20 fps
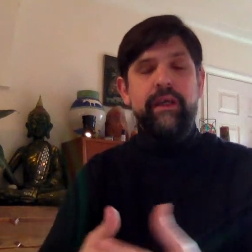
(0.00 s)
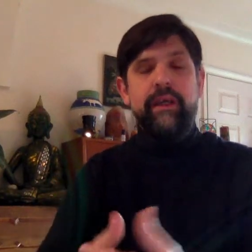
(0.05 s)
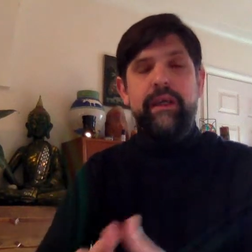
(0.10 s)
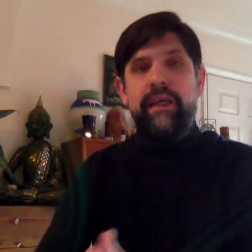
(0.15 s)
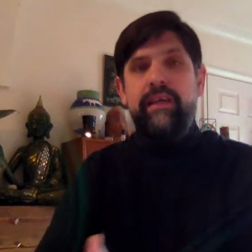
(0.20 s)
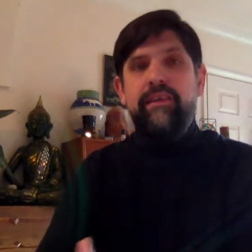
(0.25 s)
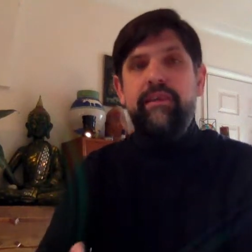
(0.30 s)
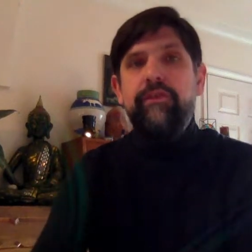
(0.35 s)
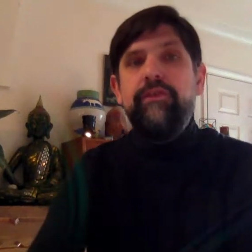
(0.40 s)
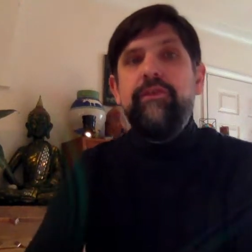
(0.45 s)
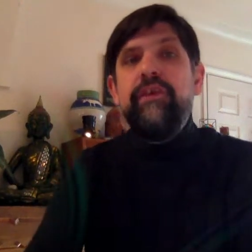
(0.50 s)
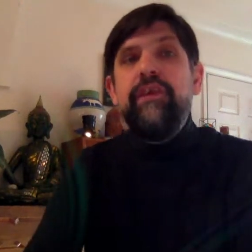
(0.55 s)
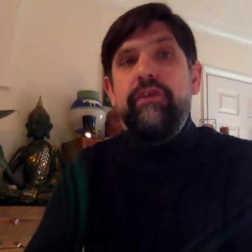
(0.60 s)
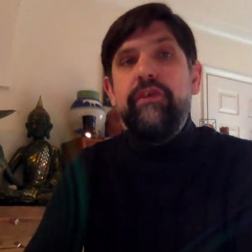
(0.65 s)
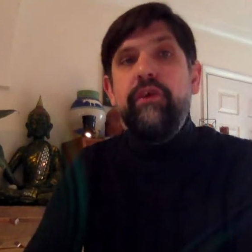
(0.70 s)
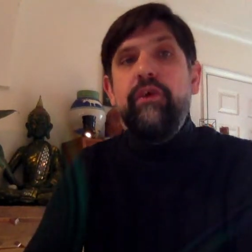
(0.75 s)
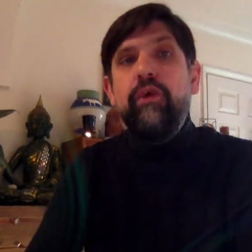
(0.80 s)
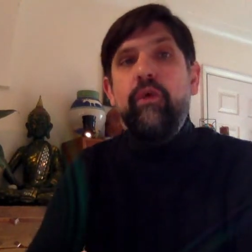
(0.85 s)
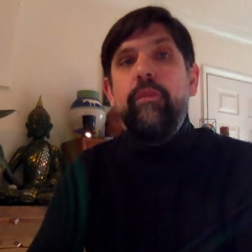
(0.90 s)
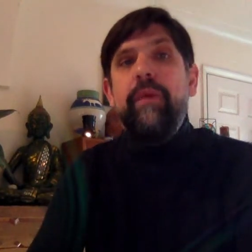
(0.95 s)
It's a
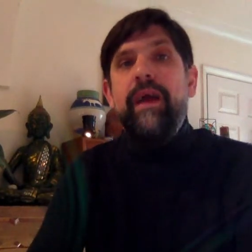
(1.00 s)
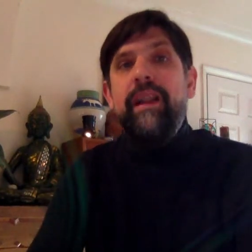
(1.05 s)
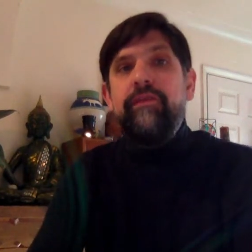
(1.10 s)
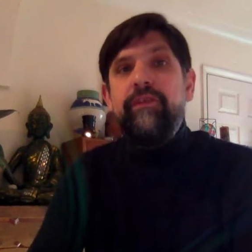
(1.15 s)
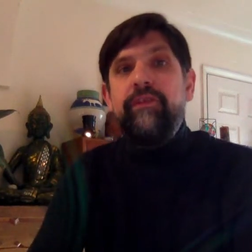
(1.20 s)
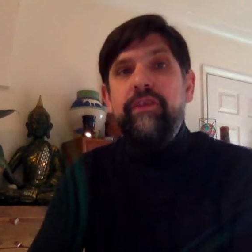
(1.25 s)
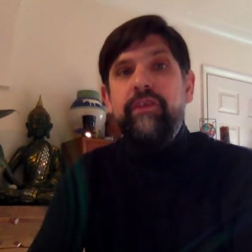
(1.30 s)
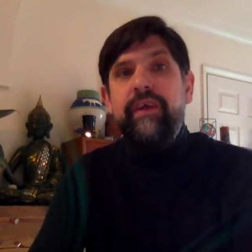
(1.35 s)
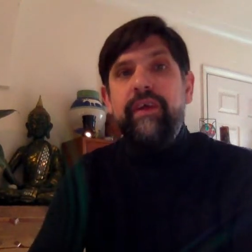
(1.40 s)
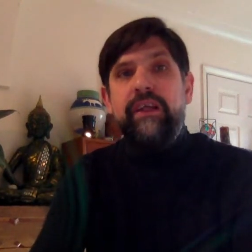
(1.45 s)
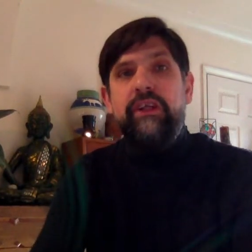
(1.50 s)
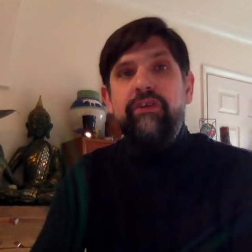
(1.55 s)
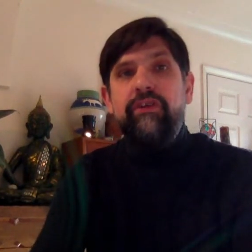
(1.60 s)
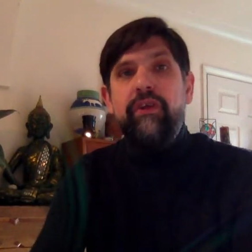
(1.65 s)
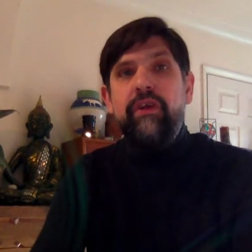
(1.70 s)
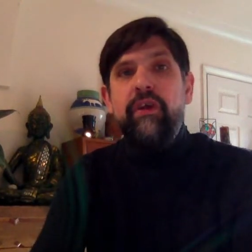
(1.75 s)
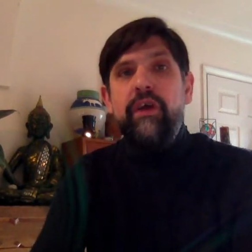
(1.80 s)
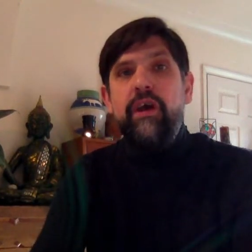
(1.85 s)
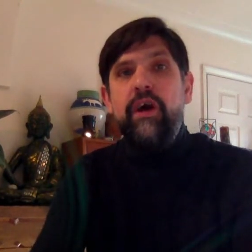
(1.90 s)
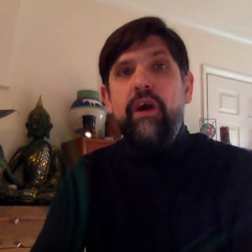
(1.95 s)
physical
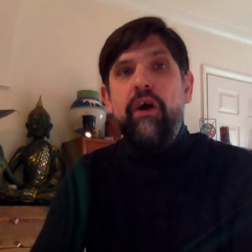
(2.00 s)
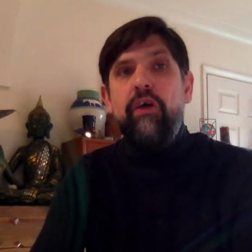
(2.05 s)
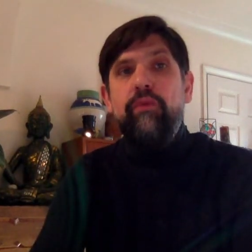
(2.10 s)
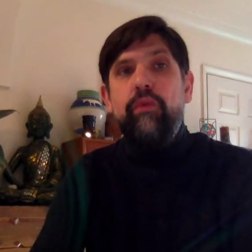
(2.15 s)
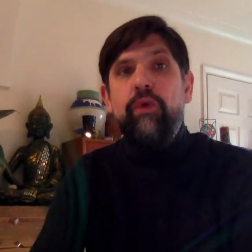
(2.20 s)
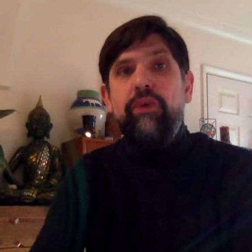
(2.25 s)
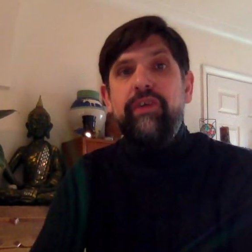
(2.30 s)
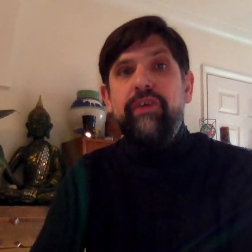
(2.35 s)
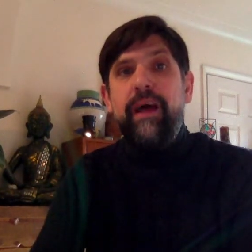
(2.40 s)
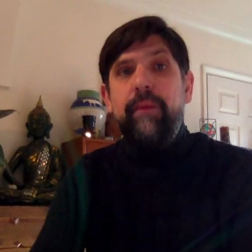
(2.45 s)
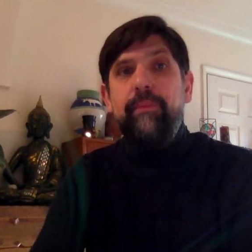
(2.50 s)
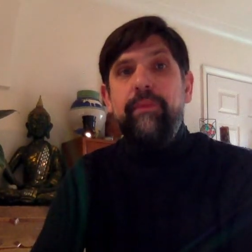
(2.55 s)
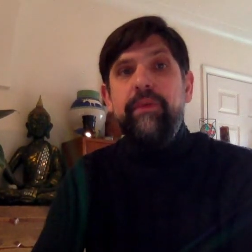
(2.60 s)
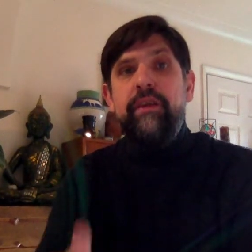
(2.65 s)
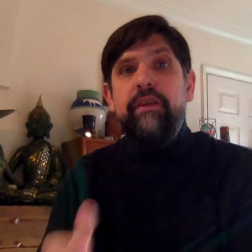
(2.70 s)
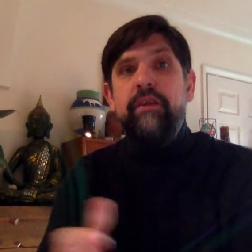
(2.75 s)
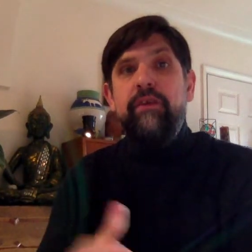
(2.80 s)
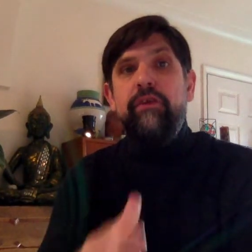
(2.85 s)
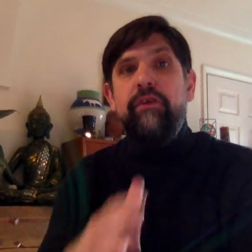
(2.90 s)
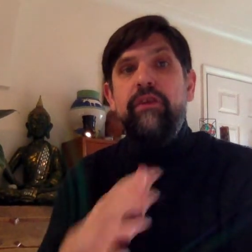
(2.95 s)
manifestation of what's
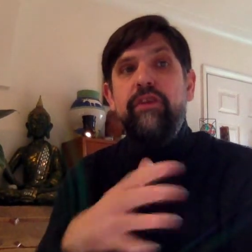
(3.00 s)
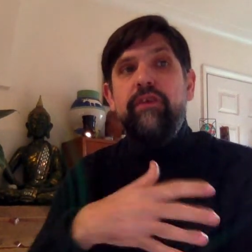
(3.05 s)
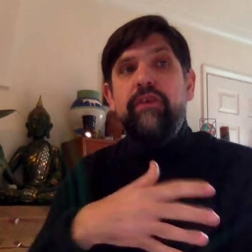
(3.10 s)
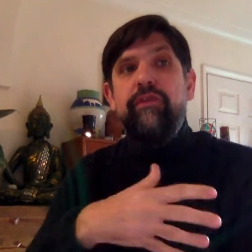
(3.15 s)
happening to you. It's a